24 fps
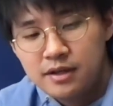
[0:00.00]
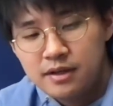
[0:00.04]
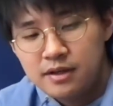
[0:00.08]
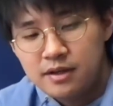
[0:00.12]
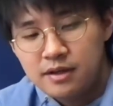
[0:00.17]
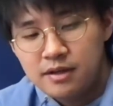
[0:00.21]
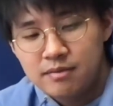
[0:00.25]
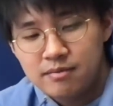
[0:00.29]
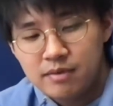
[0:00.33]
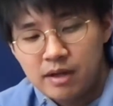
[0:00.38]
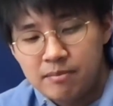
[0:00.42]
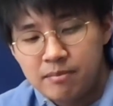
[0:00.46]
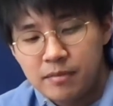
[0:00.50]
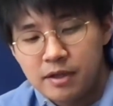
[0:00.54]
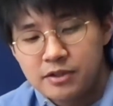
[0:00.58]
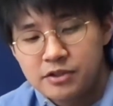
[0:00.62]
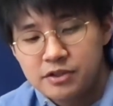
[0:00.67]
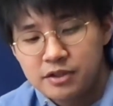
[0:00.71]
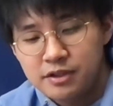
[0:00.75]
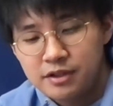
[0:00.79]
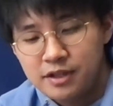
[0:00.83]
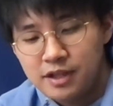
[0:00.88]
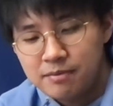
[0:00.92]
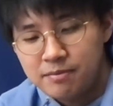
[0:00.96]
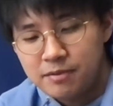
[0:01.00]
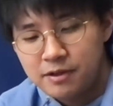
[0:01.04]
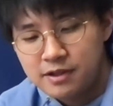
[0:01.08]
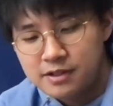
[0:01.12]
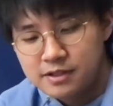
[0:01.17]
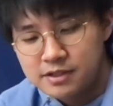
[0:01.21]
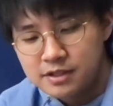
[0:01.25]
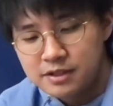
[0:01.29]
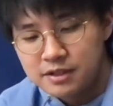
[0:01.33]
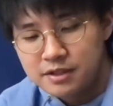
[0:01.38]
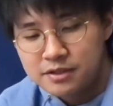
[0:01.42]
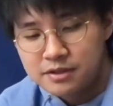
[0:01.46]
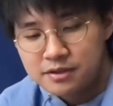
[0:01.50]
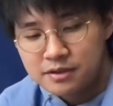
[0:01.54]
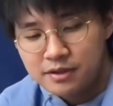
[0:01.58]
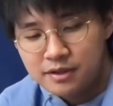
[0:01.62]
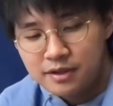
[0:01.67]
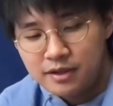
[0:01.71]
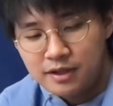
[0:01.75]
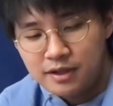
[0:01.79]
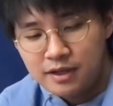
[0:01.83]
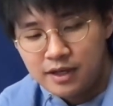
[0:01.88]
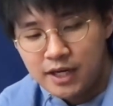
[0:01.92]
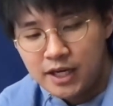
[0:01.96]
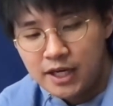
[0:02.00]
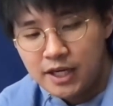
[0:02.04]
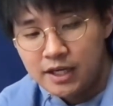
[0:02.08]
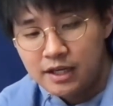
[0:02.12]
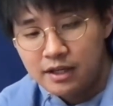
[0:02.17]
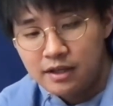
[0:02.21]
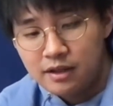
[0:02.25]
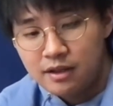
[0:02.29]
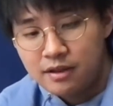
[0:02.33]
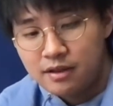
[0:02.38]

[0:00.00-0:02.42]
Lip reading: I'm mentioning that because initially I